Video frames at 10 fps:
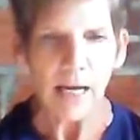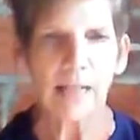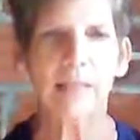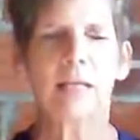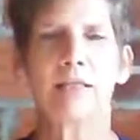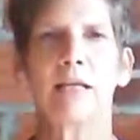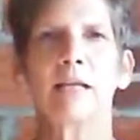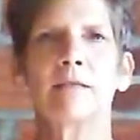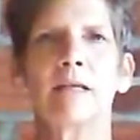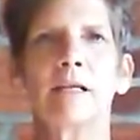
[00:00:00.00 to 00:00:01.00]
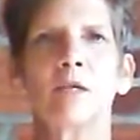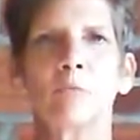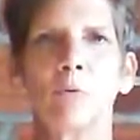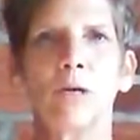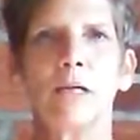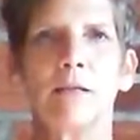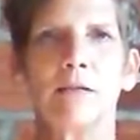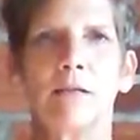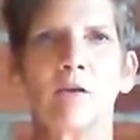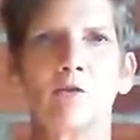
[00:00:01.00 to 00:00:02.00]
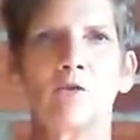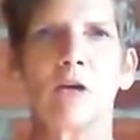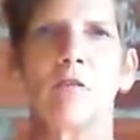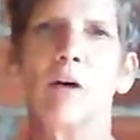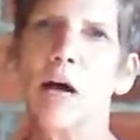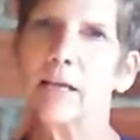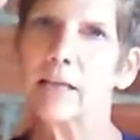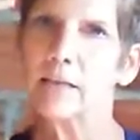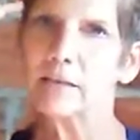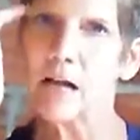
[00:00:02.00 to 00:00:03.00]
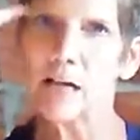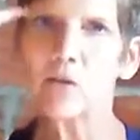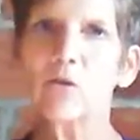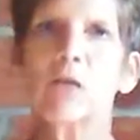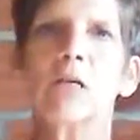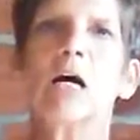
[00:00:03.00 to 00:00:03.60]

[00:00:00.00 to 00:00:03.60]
and then take a second to breathe and tell yourself, I can get tighter,